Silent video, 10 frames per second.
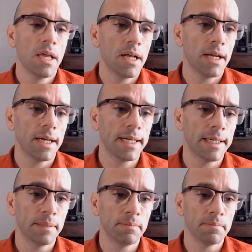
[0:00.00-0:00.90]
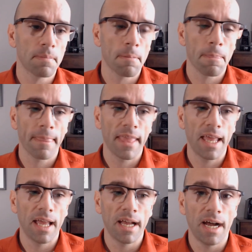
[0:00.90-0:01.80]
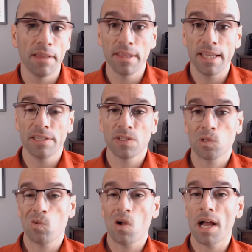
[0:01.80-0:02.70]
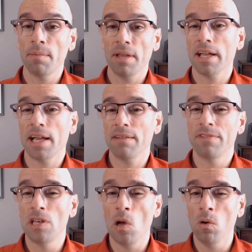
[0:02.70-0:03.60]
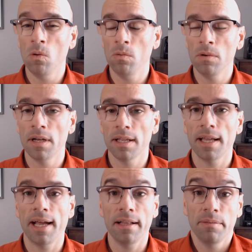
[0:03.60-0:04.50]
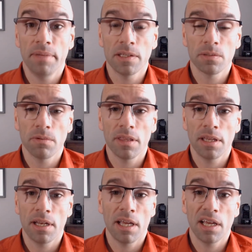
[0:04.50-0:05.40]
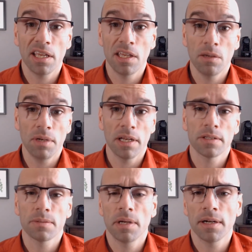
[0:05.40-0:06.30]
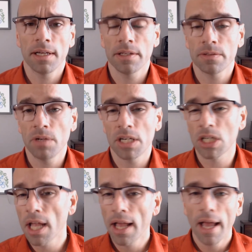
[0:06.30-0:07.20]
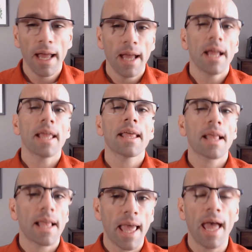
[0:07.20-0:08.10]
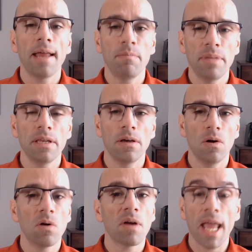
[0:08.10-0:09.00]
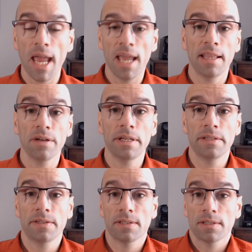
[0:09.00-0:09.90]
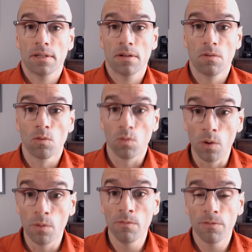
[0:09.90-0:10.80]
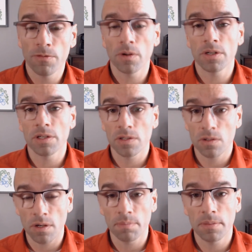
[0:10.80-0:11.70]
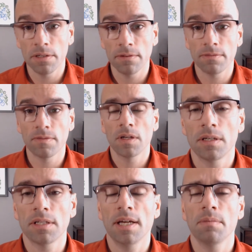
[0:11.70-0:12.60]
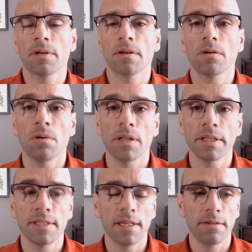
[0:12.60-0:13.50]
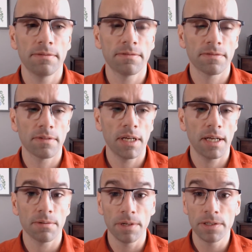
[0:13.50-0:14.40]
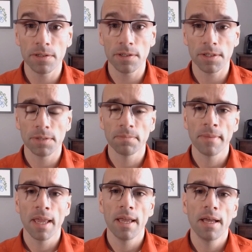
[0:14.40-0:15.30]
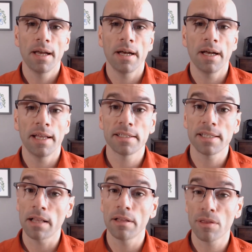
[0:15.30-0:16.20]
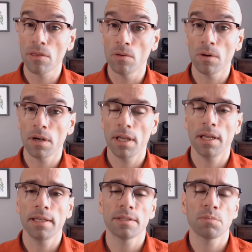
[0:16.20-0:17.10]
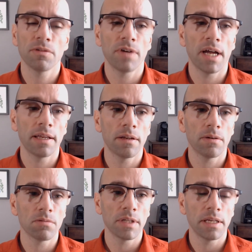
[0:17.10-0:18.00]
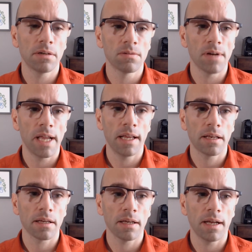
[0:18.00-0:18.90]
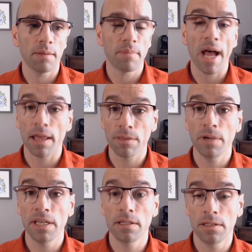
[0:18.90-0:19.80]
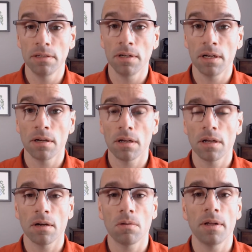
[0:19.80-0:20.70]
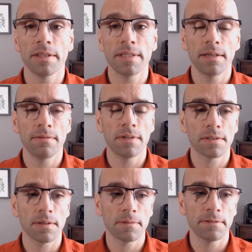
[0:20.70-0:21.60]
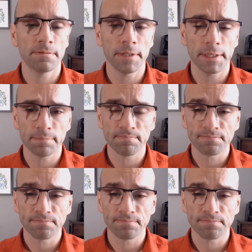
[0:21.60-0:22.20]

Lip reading: other than describing kind of known elements within a human experience, which can be okay. There is room for descriptive type qualitative research. And Sally Thorne has provided a really great pathway to doing qualitative descriptive work.